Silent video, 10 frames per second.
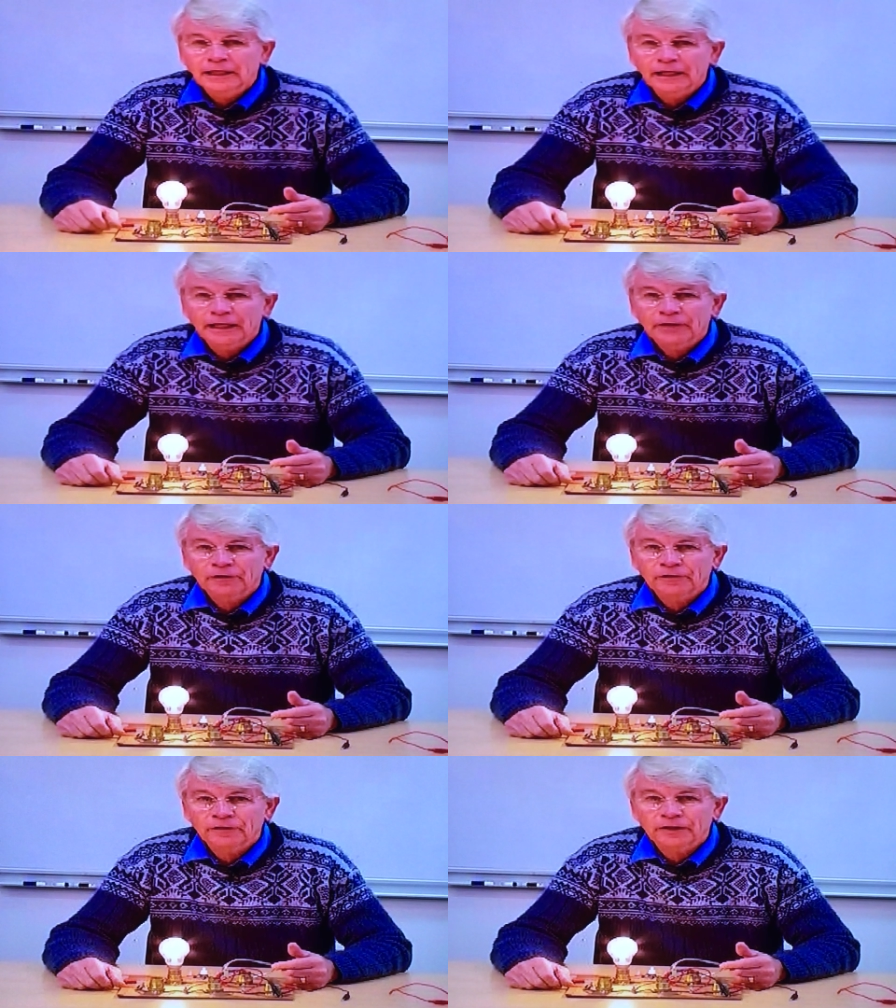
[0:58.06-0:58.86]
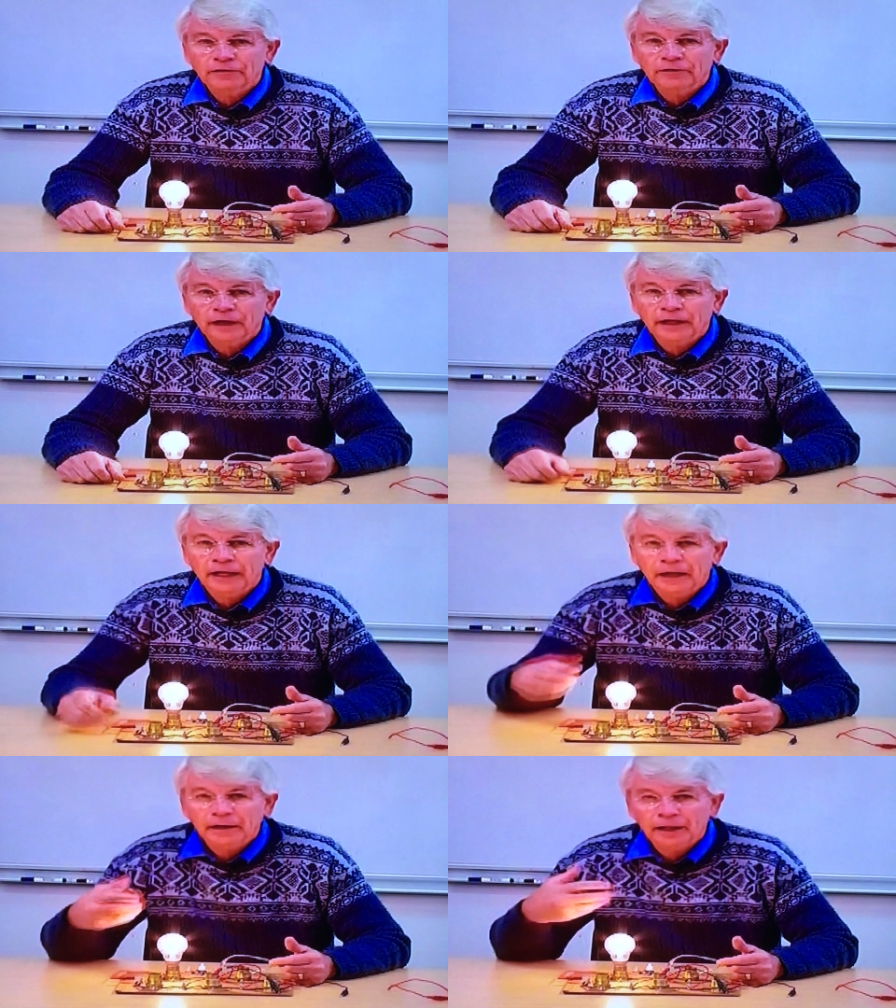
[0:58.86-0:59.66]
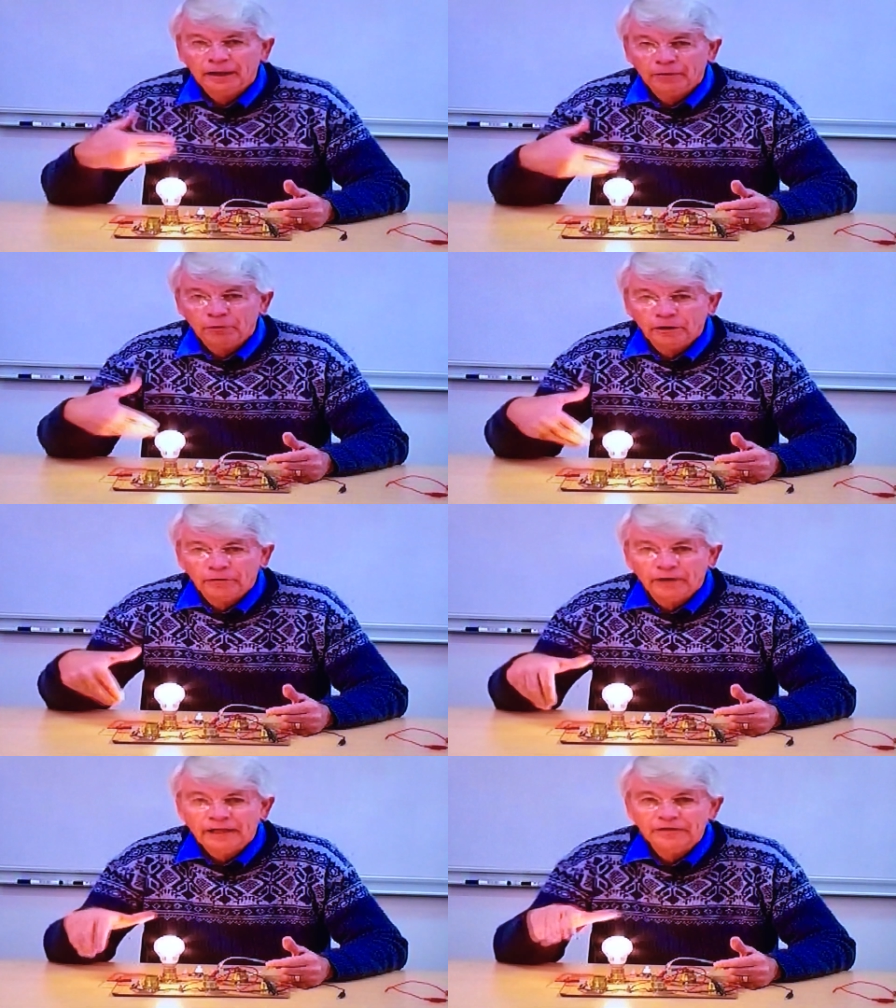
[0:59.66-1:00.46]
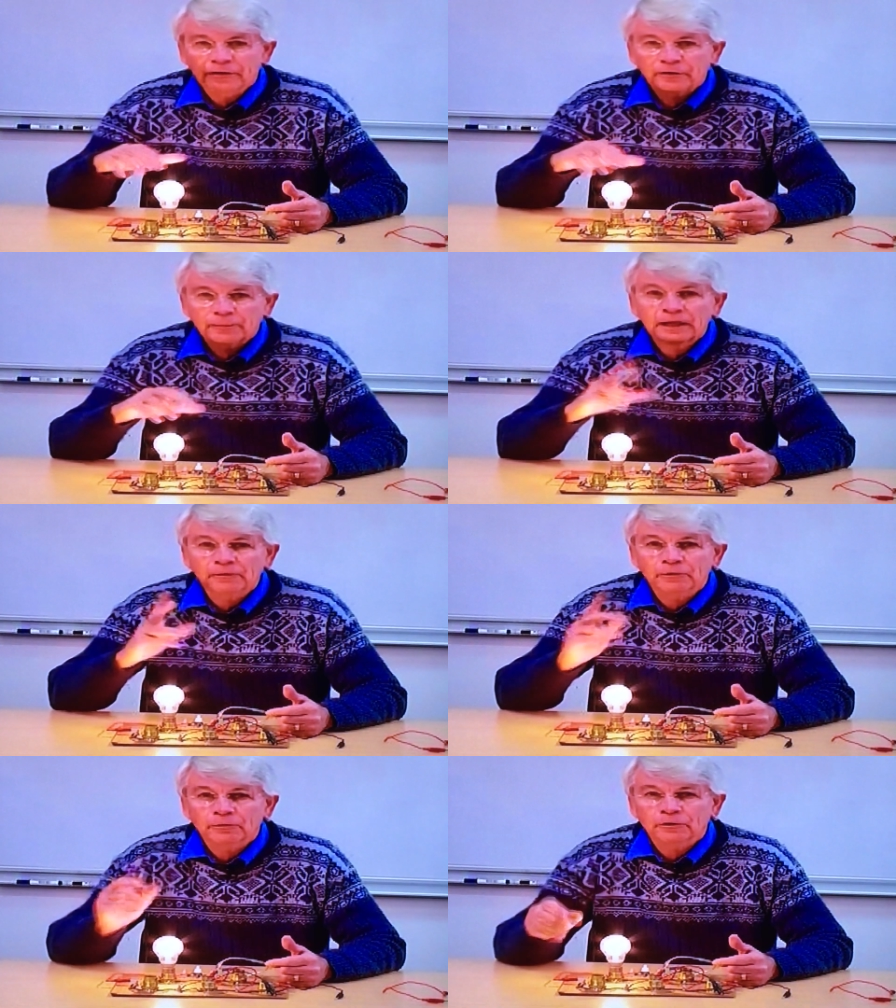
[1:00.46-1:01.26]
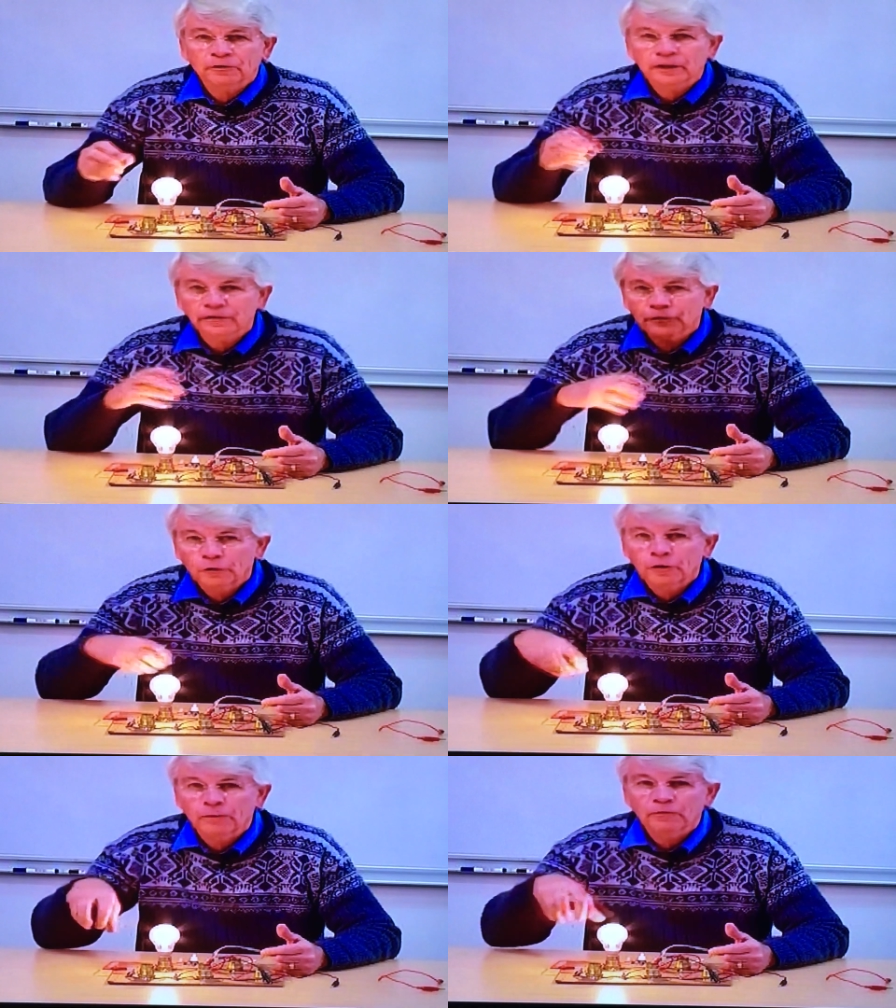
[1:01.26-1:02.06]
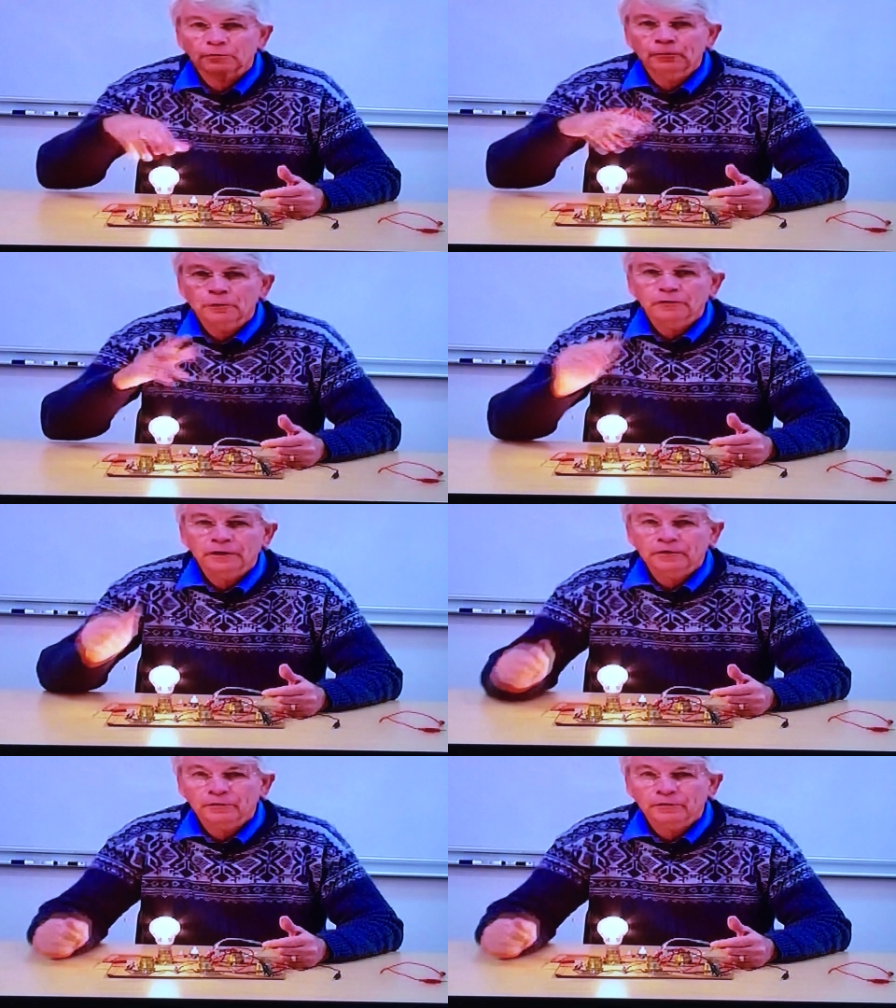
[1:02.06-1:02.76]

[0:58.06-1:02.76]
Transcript: electricity is flowing, at what rate, the speed with which these coulombs are moving